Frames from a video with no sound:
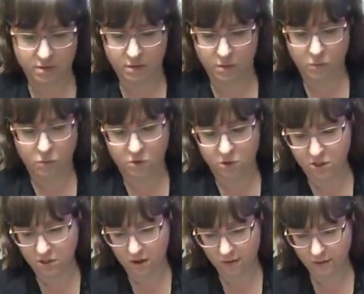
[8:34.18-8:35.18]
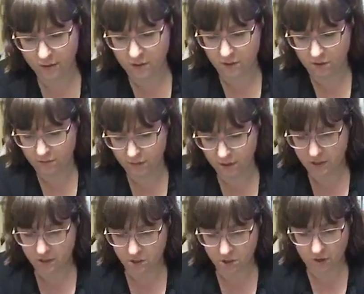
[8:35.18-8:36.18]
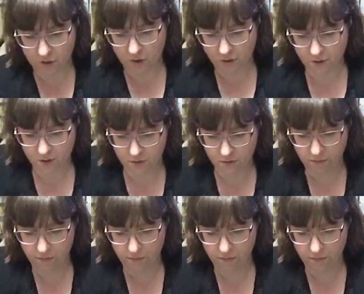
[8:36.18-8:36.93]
A more solid surface to chalk onto.